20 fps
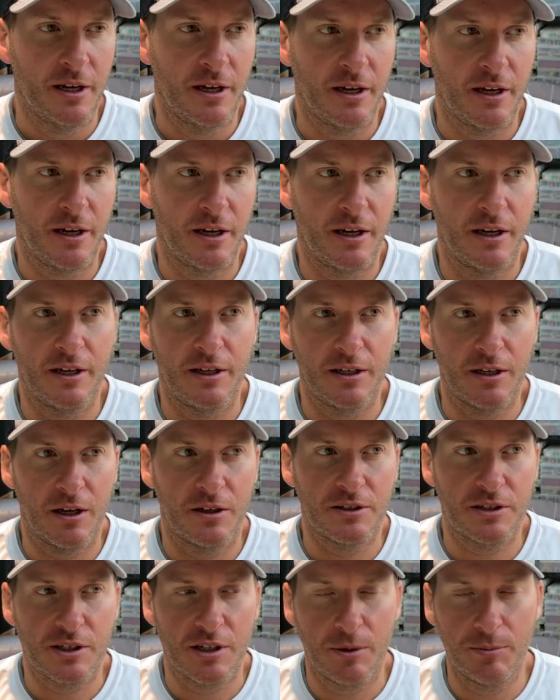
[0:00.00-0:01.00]
and
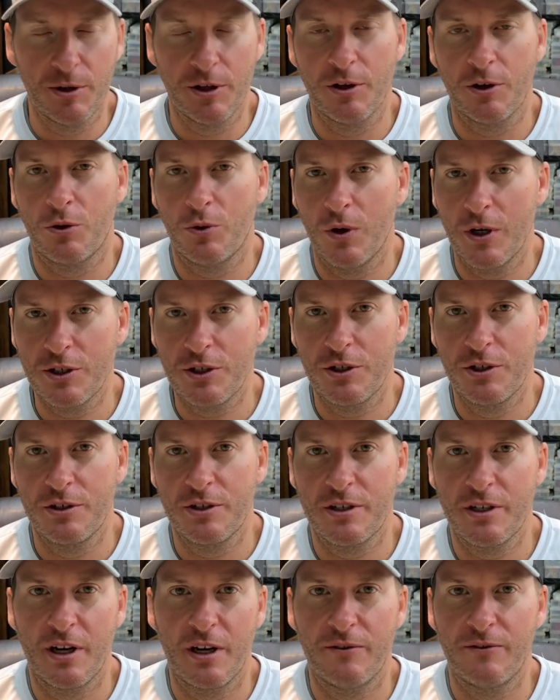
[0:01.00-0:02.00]
some of the
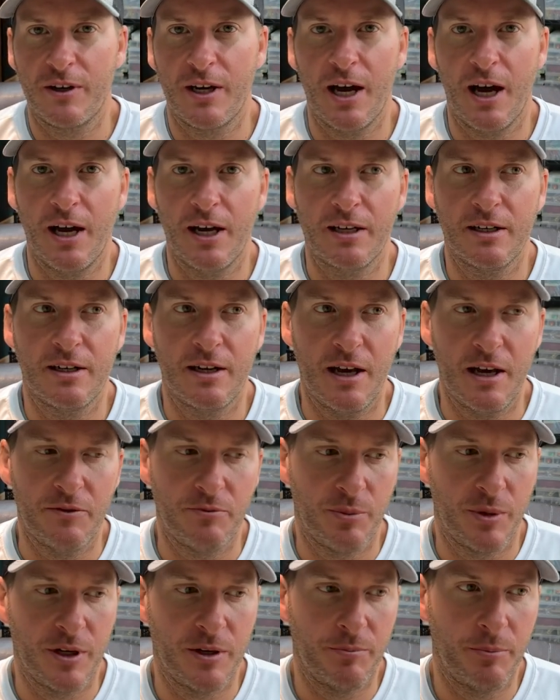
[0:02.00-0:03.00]
questions that I've gotten
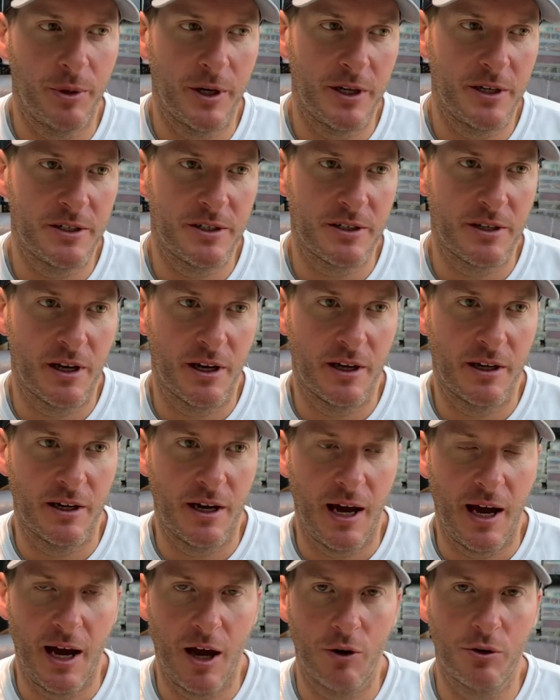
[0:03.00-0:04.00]
have been based on
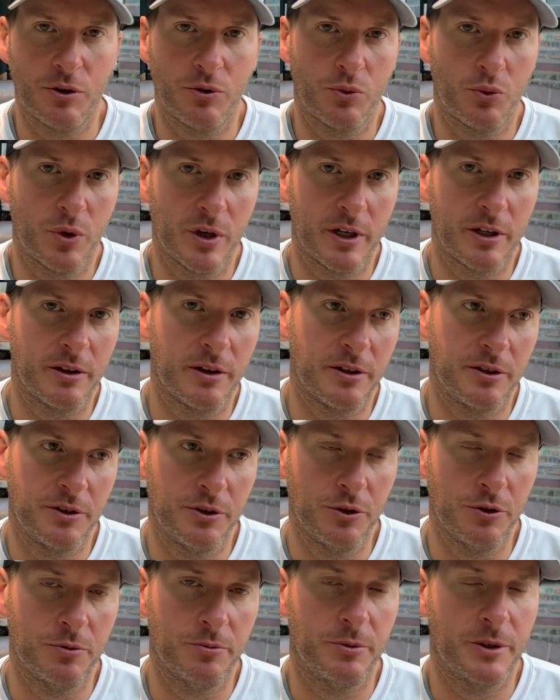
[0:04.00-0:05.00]
how to rig the
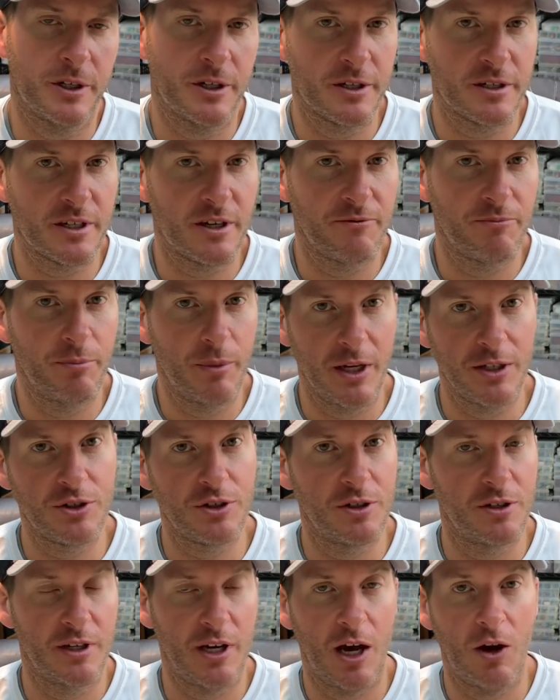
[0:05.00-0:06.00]
tube, because I've
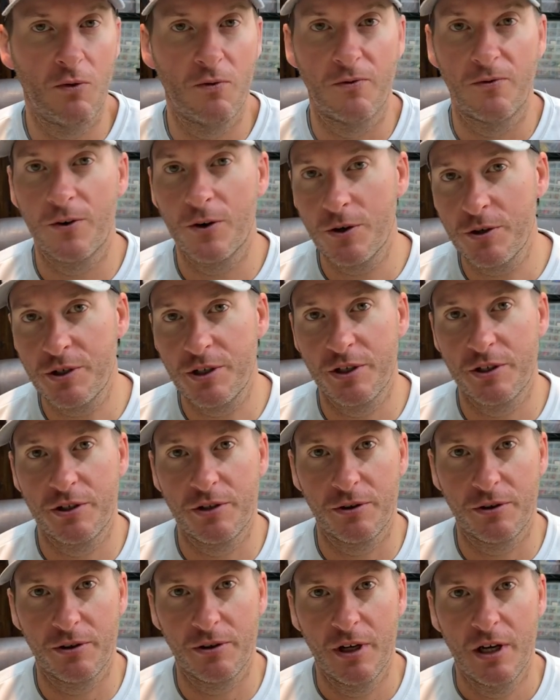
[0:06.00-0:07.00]
mentioned how
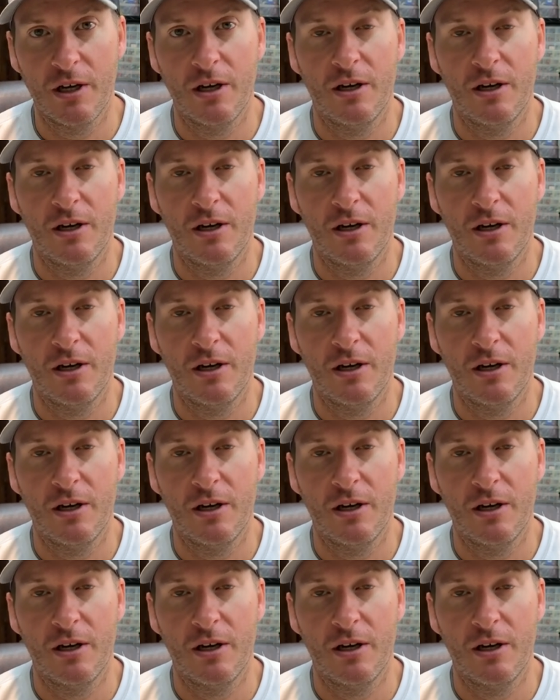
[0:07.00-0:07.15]
versatile